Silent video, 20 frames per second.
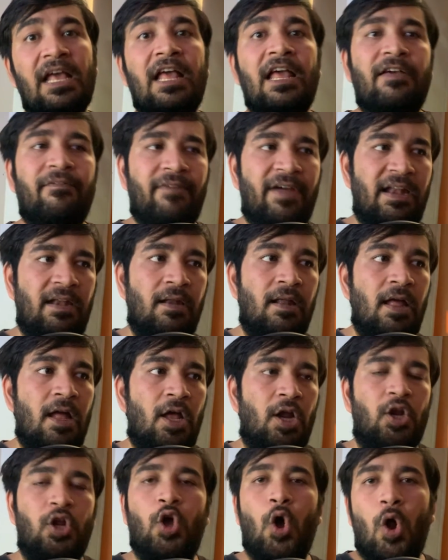when
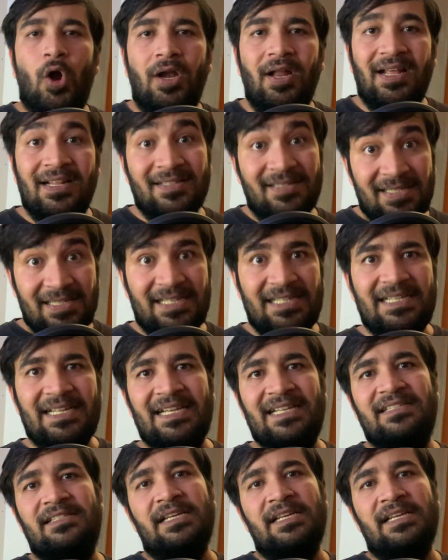record incident is